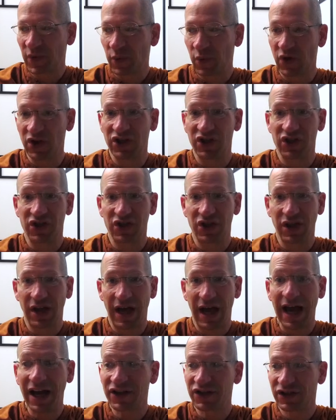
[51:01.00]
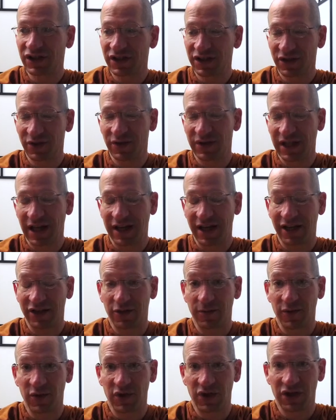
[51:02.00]
We're just actually doing that
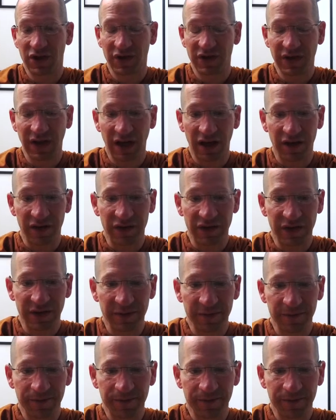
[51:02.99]
attribution ourselves.